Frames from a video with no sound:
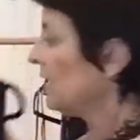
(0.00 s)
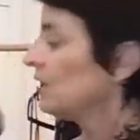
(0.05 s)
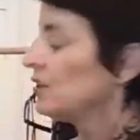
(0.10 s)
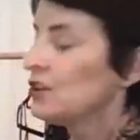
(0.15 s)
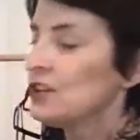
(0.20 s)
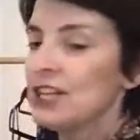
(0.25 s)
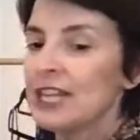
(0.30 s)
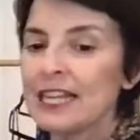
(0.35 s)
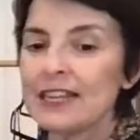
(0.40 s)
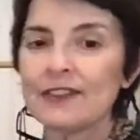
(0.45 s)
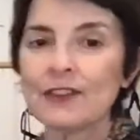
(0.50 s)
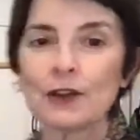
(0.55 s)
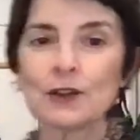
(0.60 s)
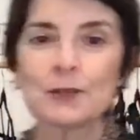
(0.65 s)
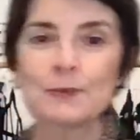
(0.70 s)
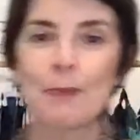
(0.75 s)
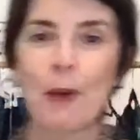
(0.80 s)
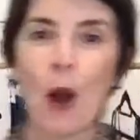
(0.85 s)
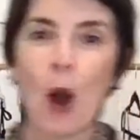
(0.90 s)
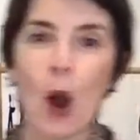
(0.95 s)
You need those
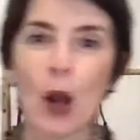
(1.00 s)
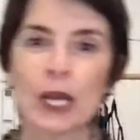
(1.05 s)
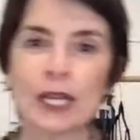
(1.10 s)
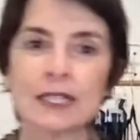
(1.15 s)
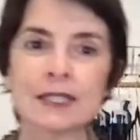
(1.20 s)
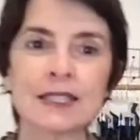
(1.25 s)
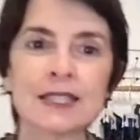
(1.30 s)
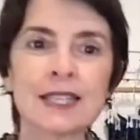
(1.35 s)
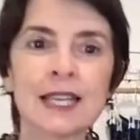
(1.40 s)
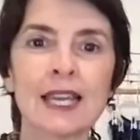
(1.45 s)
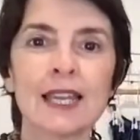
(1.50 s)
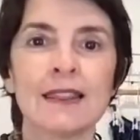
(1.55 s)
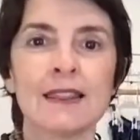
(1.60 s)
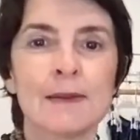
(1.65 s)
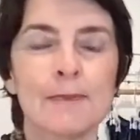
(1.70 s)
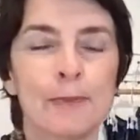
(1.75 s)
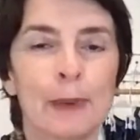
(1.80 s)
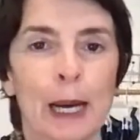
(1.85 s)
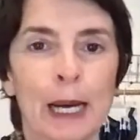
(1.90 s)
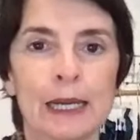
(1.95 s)
pockets in the
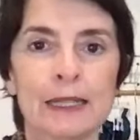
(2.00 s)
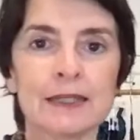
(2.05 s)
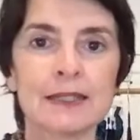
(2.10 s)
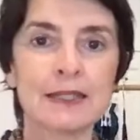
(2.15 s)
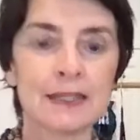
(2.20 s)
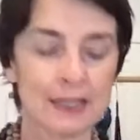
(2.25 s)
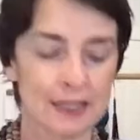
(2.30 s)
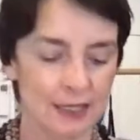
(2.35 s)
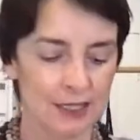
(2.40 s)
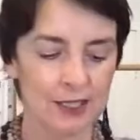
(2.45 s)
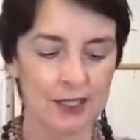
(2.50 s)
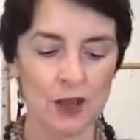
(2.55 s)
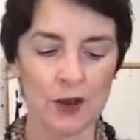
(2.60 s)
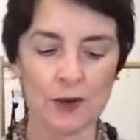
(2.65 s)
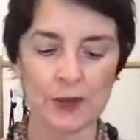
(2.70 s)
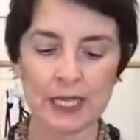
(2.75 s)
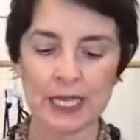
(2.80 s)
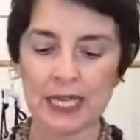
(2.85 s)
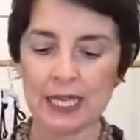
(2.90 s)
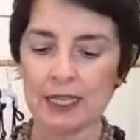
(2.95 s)
bust
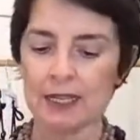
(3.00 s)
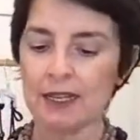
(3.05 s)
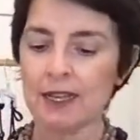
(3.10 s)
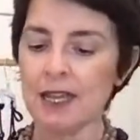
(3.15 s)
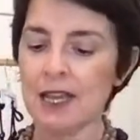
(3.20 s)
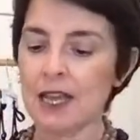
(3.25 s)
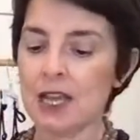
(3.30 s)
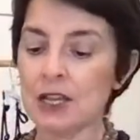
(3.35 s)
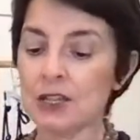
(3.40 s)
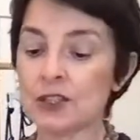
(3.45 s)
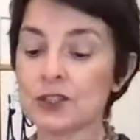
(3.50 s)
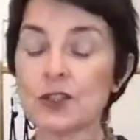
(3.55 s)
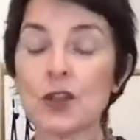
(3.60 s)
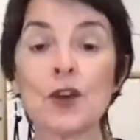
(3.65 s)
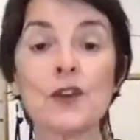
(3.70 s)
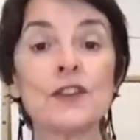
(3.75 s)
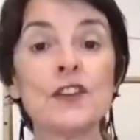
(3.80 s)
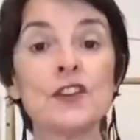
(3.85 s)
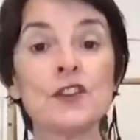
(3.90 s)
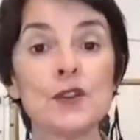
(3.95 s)
sewn in
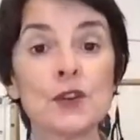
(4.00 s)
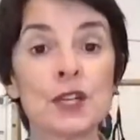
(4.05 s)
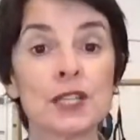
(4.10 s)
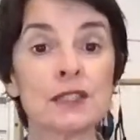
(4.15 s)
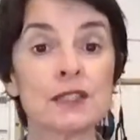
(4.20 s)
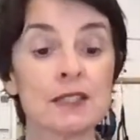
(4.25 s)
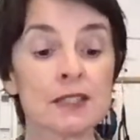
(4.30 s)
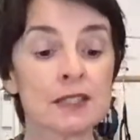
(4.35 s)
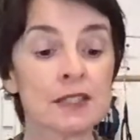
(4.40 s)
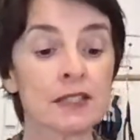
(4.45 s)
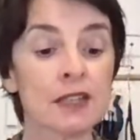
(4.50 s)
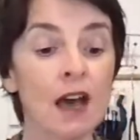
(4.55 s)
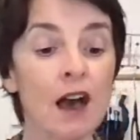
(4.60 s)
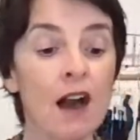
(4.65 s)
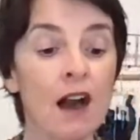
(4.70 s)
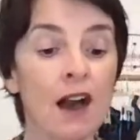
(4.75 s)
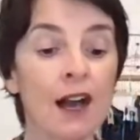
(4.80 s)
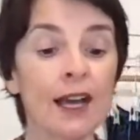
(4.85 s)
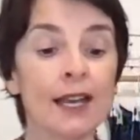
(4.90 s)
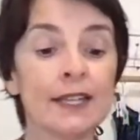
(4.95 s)
so that you can
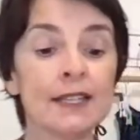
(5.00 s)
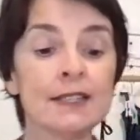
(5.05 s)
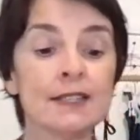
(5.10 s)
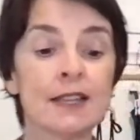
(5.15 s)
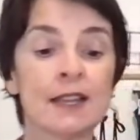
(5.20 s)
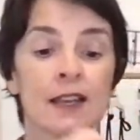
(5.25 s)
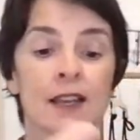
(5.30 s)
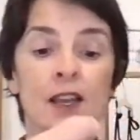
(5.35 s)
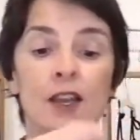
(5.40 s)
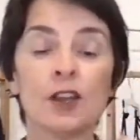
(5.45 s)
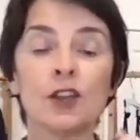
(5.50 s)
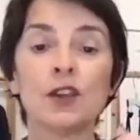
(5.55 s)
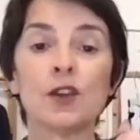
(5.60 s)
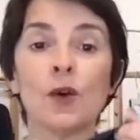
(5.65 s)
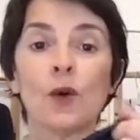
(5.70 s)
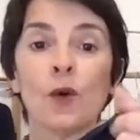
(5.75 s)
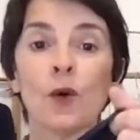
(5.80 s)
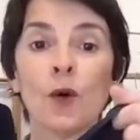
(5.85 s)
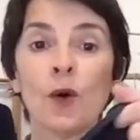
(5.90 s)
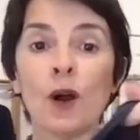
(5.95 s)
slide
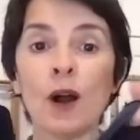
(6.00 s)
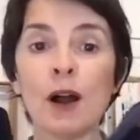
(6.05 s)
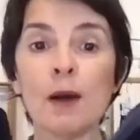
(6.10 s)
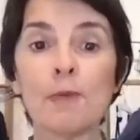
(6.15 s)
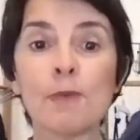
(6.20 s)
your